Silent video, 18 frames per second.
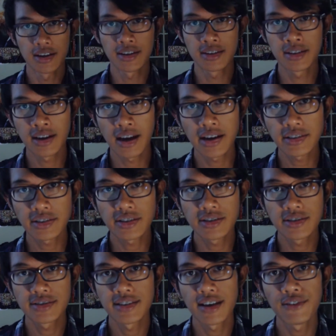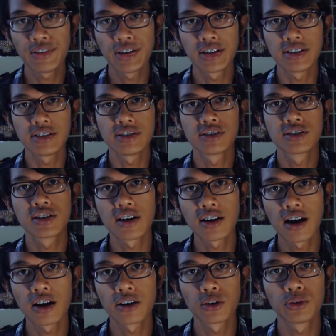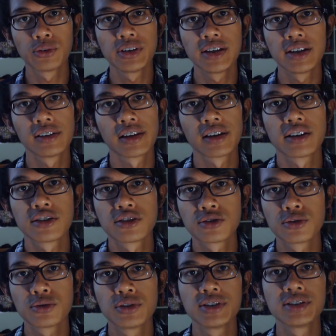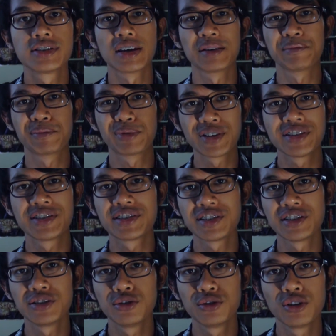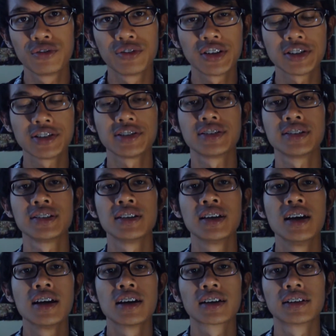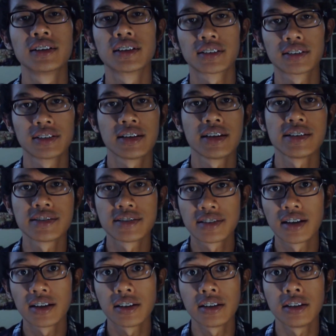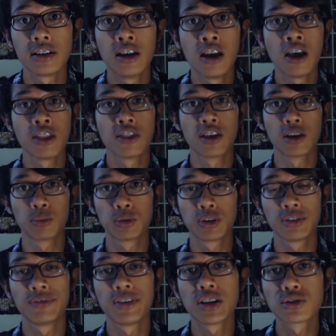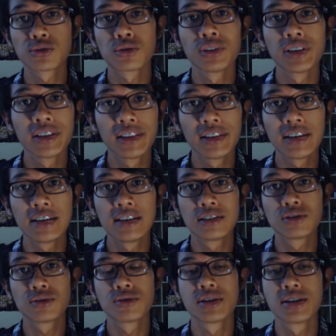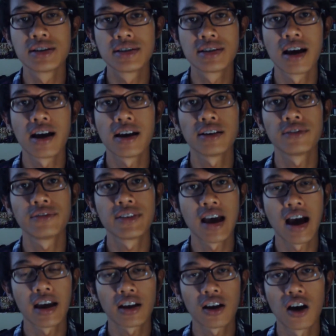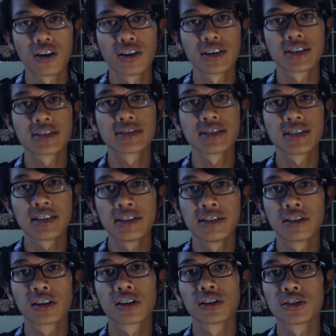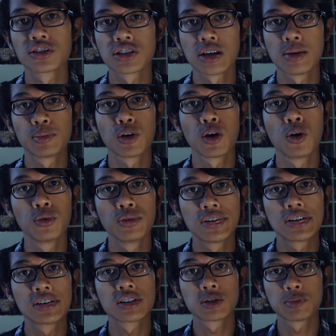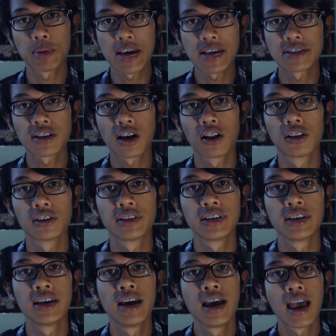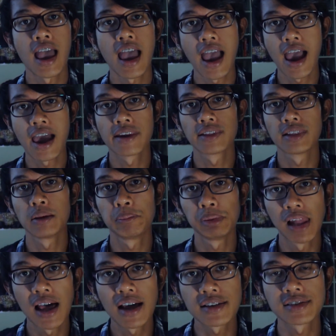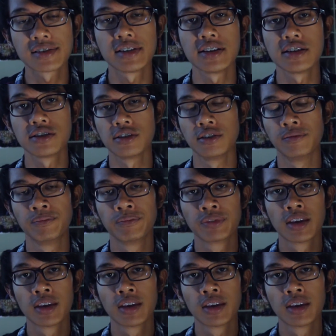In the 1970s, Gerard O'Neill and his students at Princeton University conducted a study that would eventually lead to the design of the iconic cylindrical-shaped O'Neill Space Colony and Laplace Station,